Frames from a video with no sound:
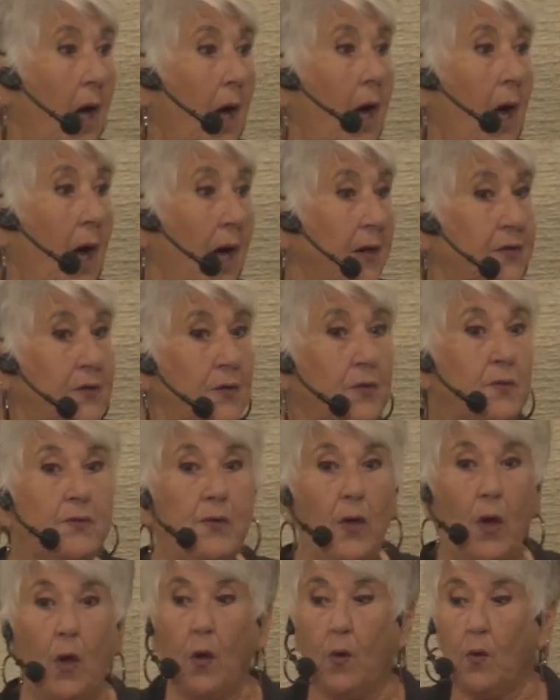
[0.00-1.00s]
I do
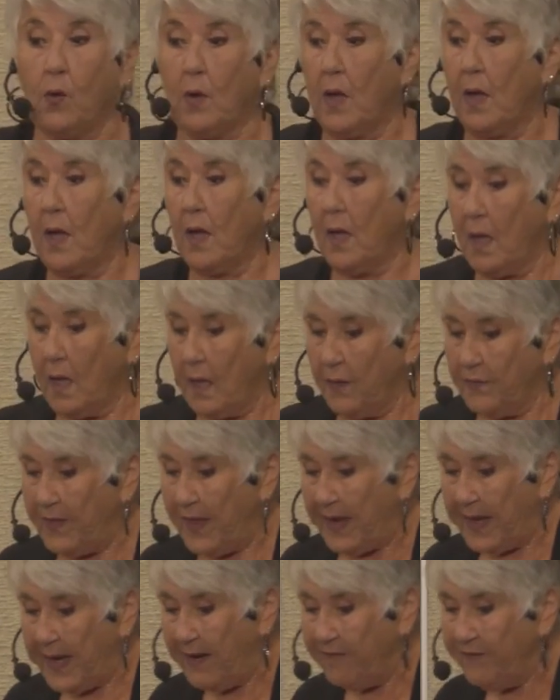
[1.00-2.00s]
know
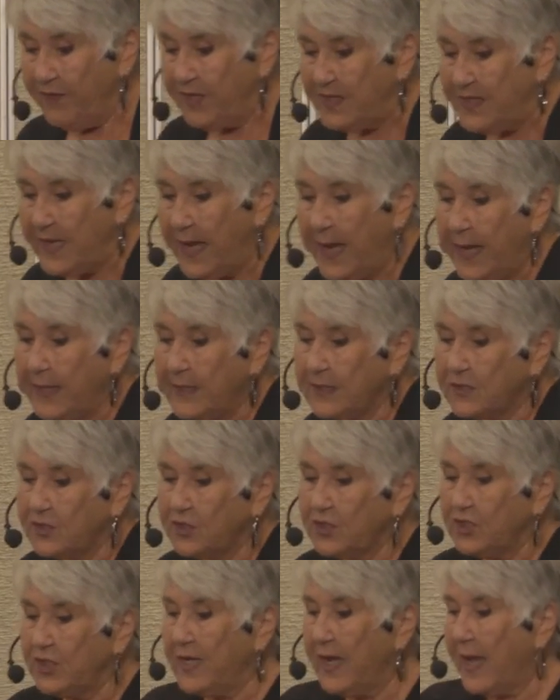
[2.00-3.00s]
that every day
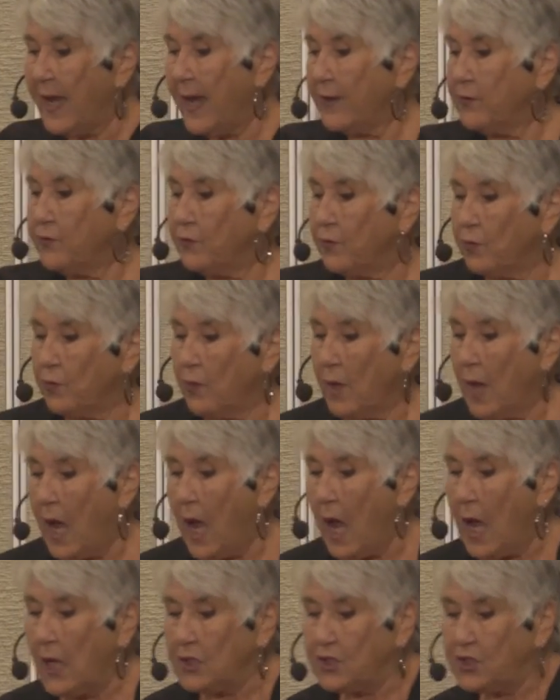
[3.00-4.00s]
she had to
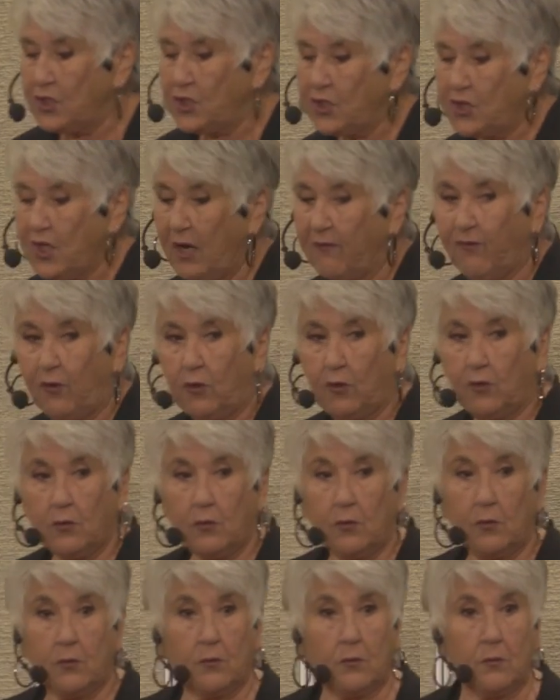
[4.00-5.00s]

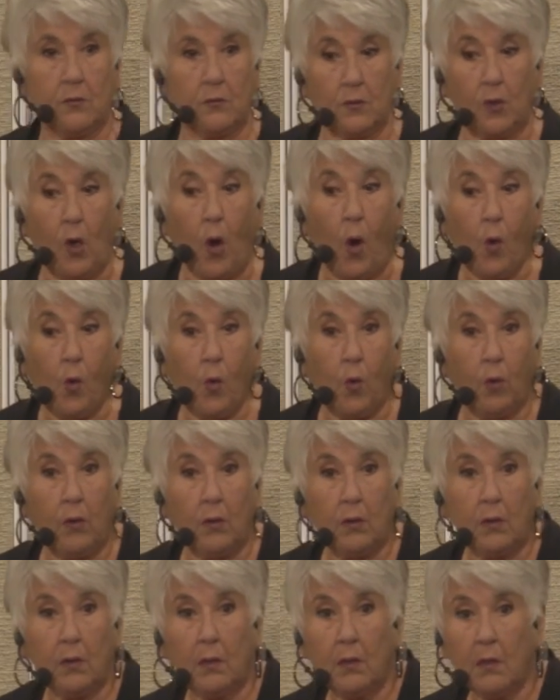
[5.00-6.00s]
shovel
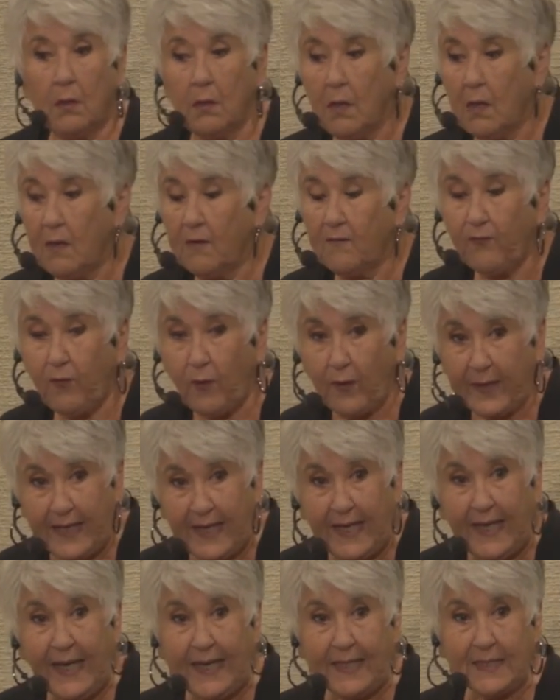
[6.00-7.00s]
coal for
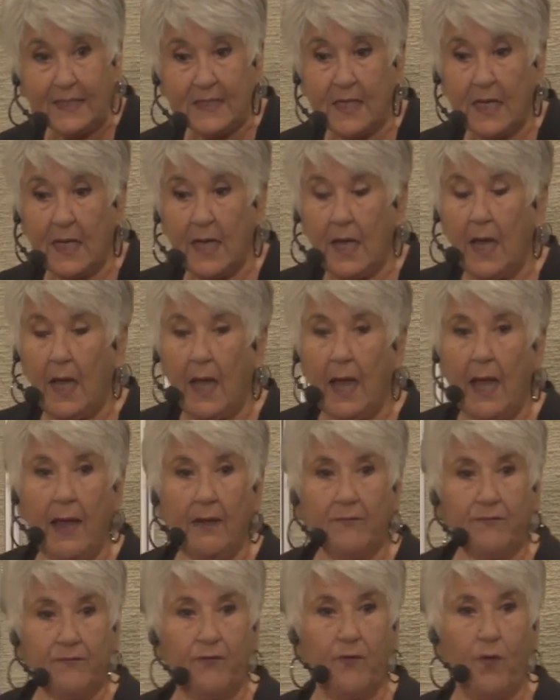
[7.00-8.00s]
heat
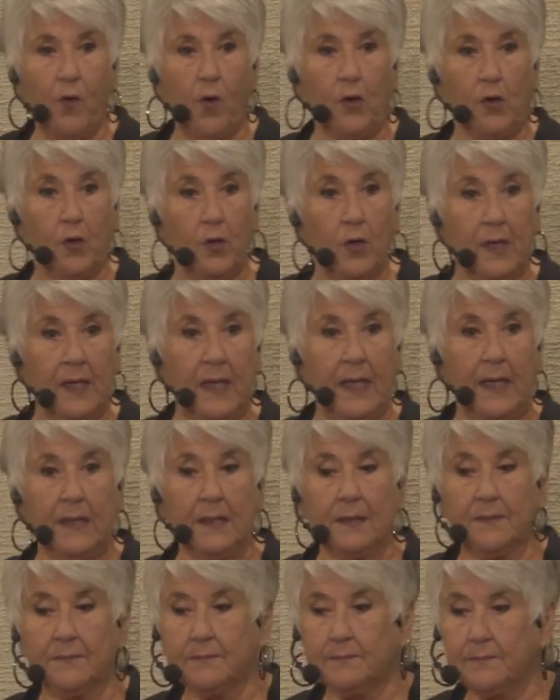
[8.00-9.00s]
and for
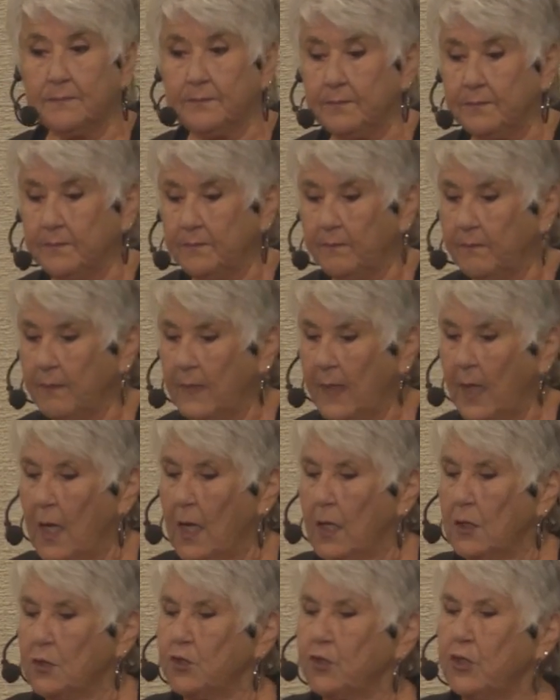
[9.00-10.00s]
cooking.
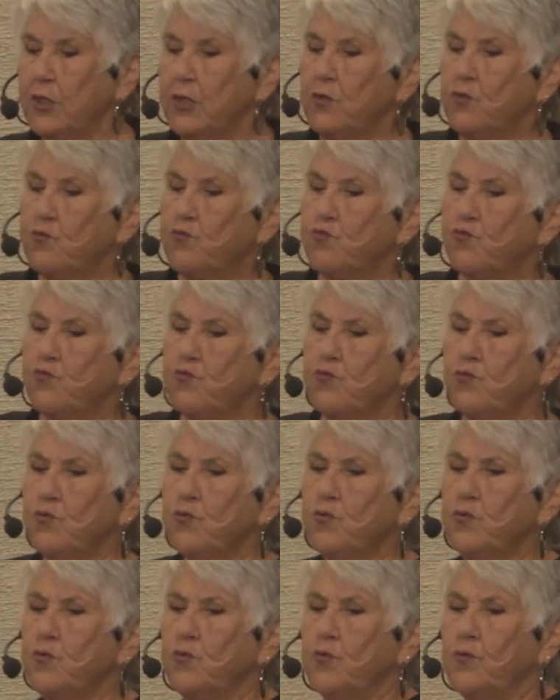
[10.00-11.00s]
She
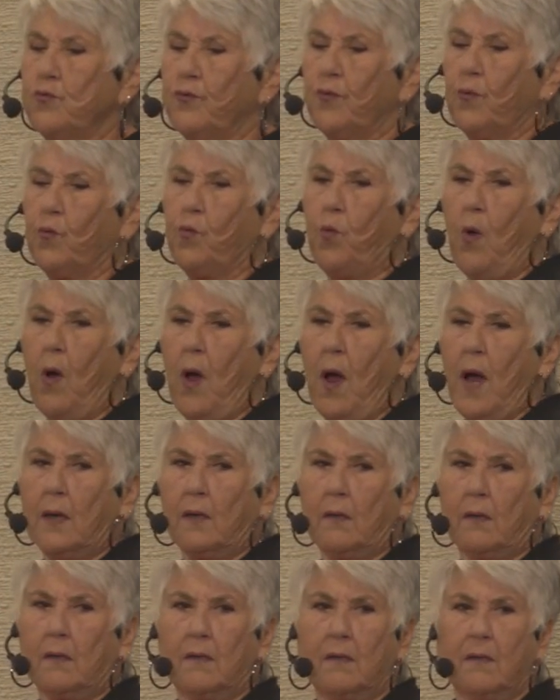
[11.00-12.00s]
drew the
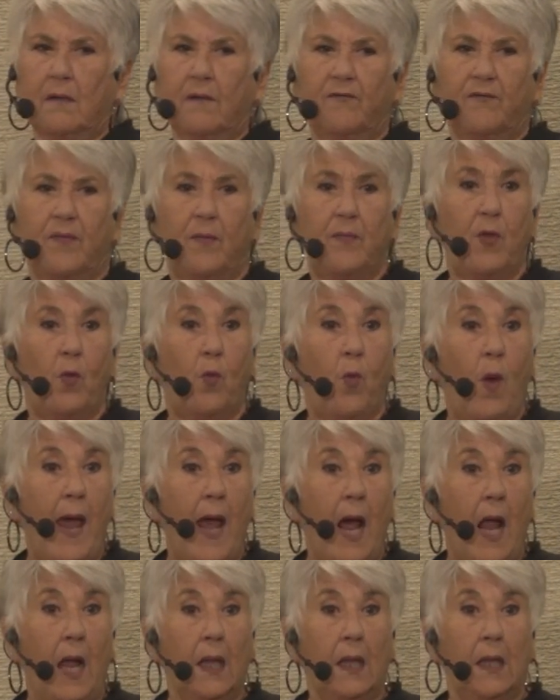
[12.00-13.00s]
water from the
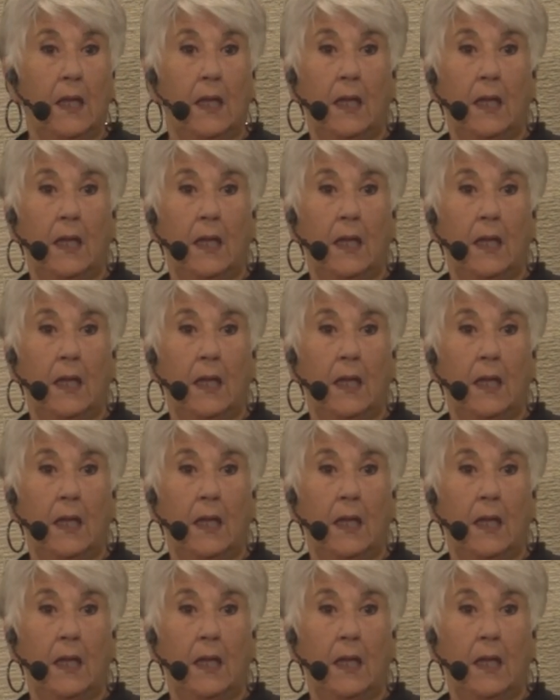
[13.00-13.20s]
well.